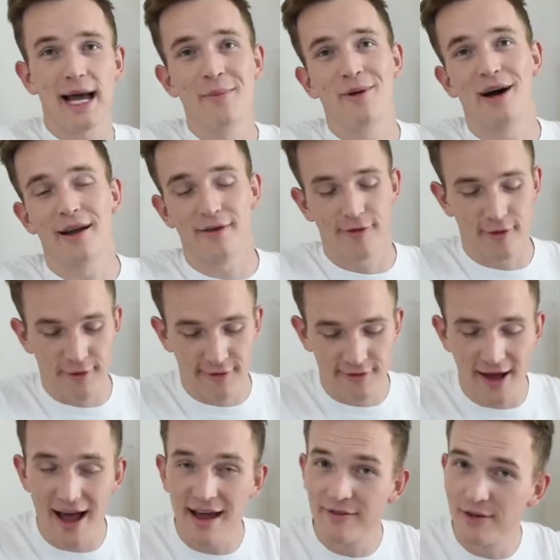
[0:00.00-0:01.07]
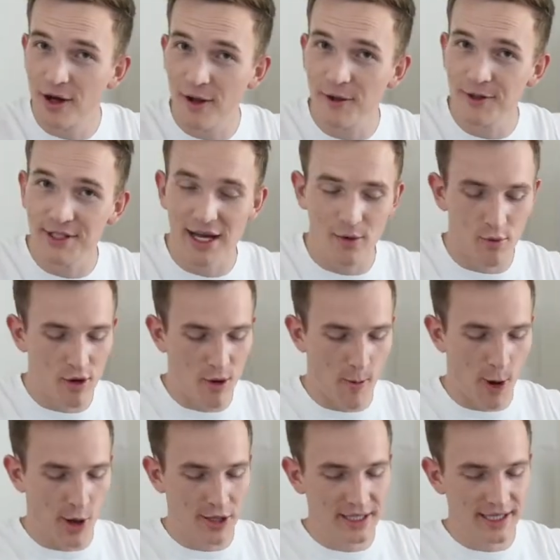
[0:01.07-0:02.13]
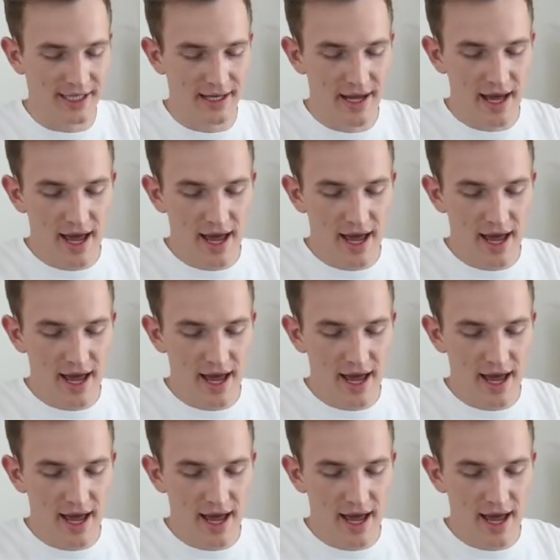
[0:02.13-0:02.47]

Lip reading: I bought it for $5 at Walmart.